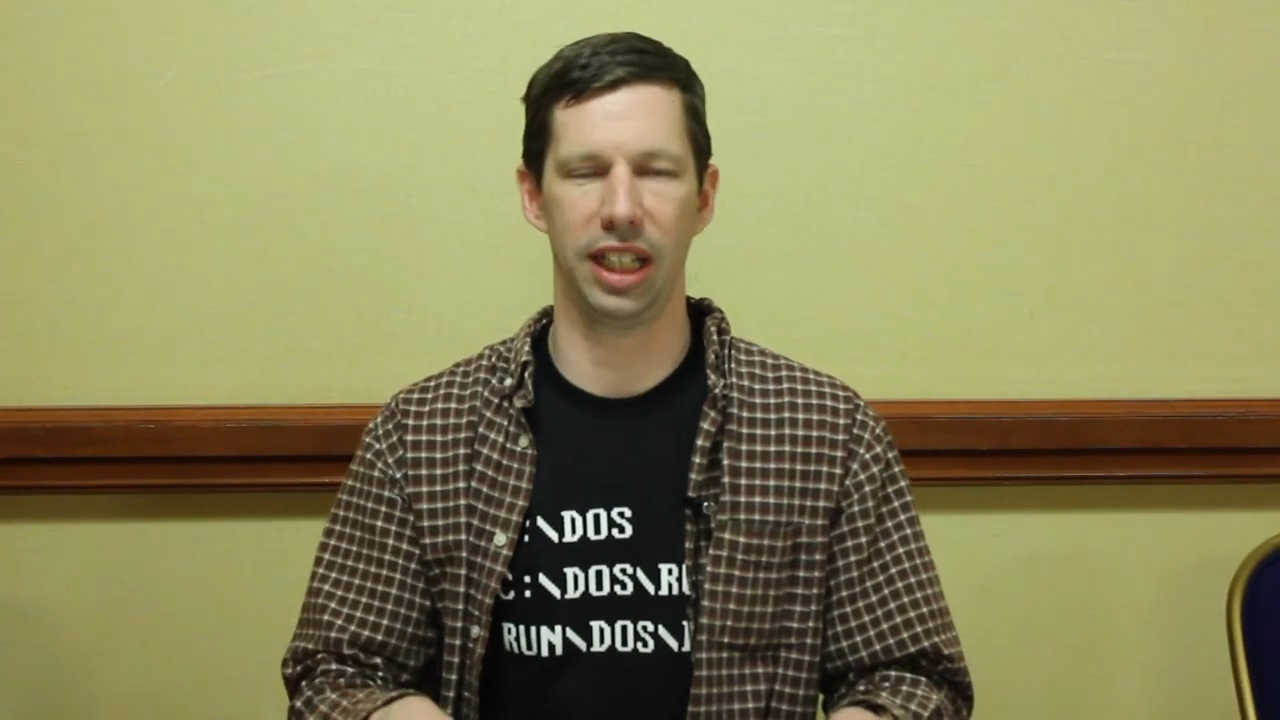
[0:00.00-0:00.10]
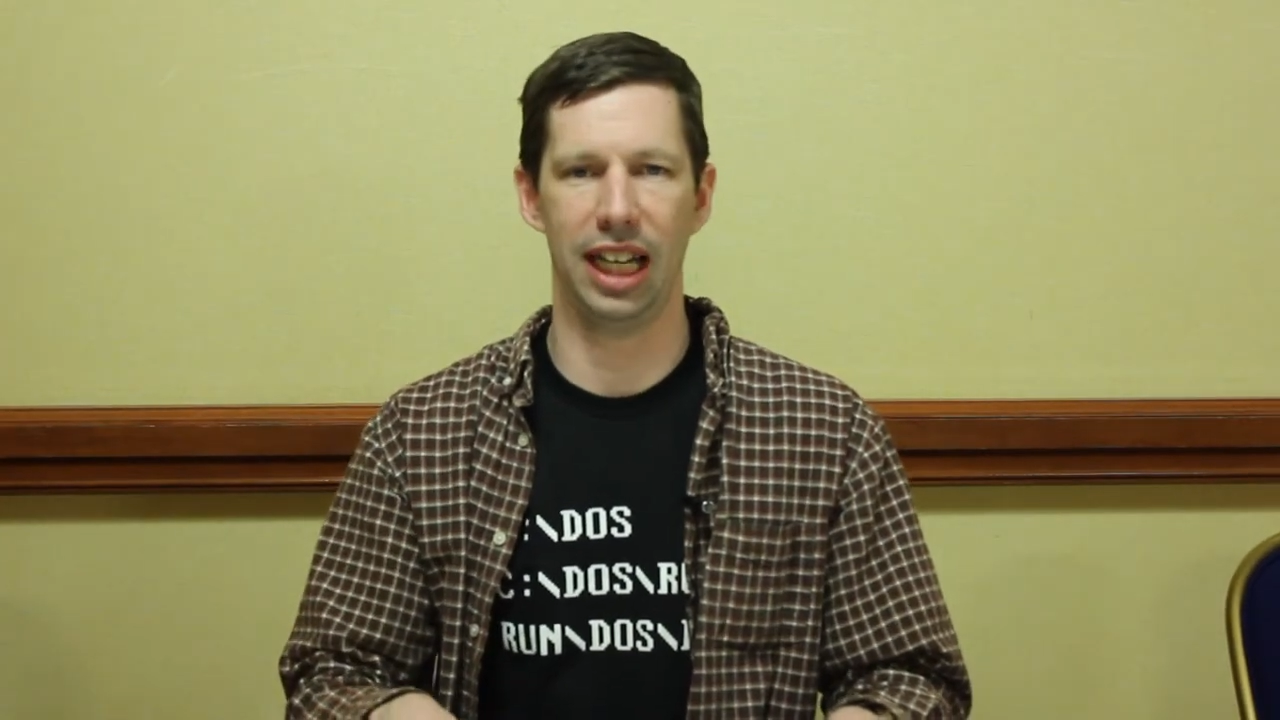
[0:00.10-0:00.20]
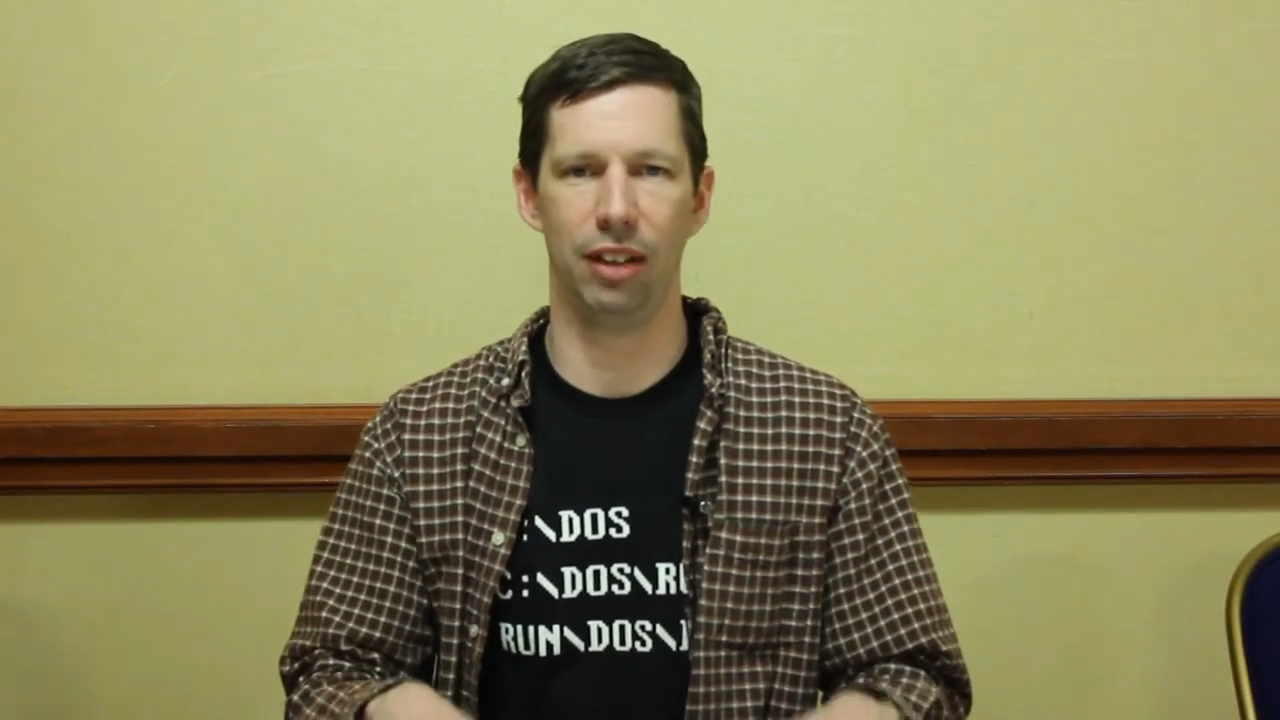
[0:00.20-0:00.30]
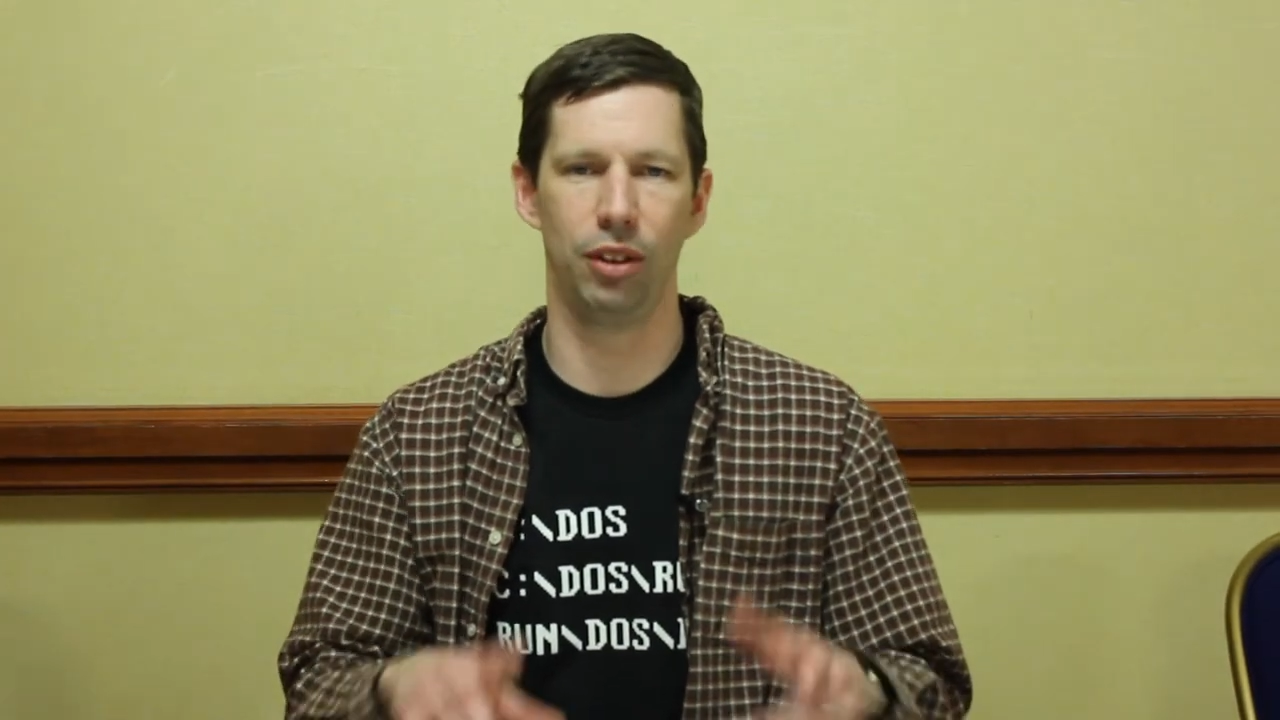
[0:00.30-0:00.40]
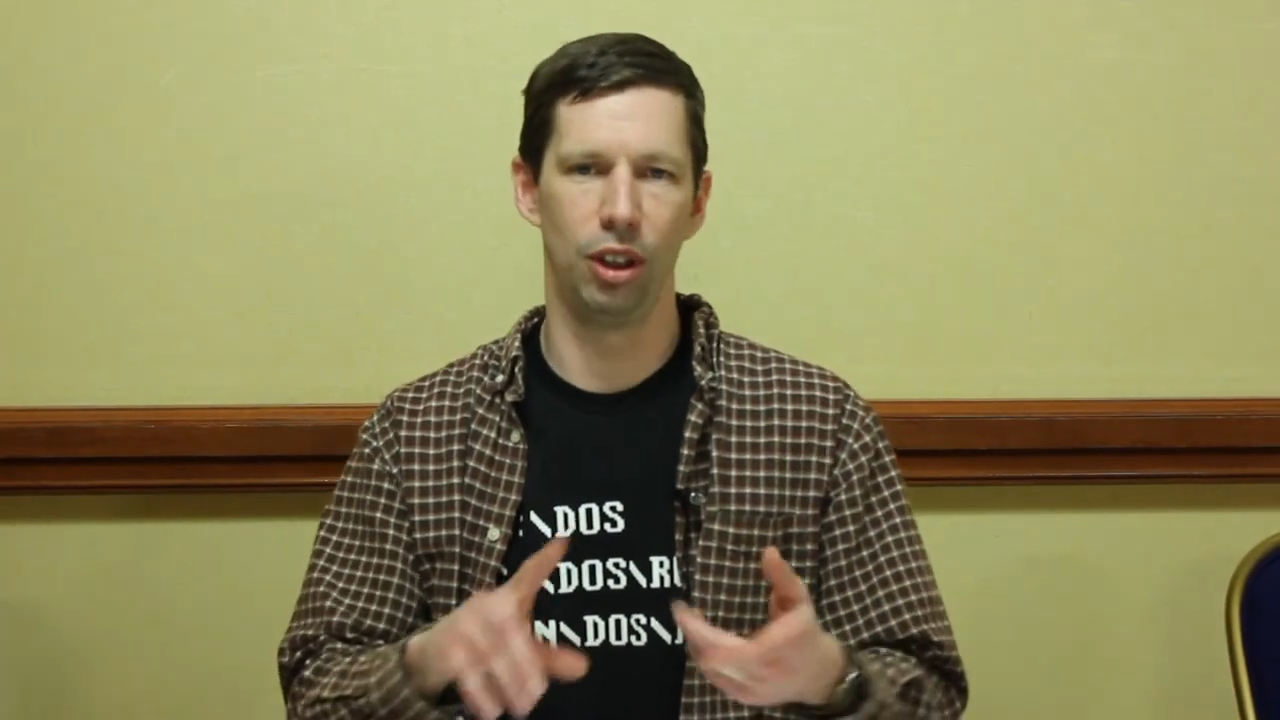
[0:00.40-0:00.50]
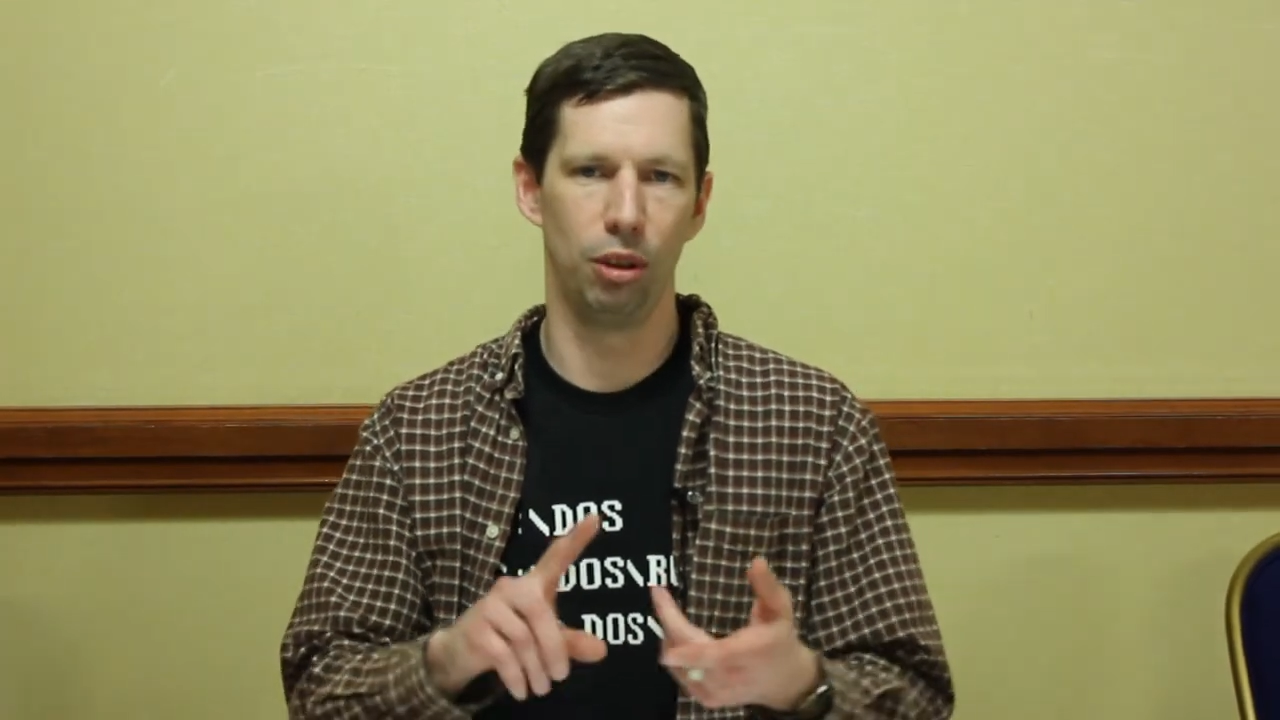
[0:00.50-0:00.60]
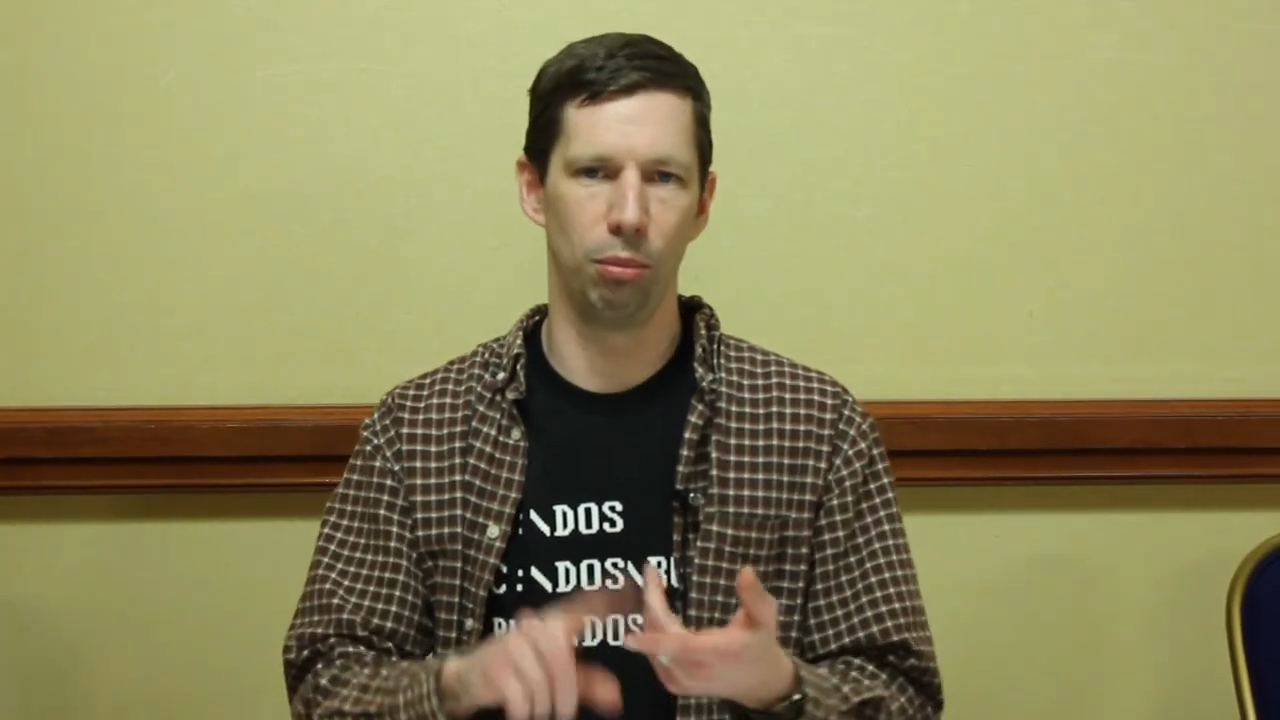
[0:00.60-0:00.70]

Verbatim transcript: that have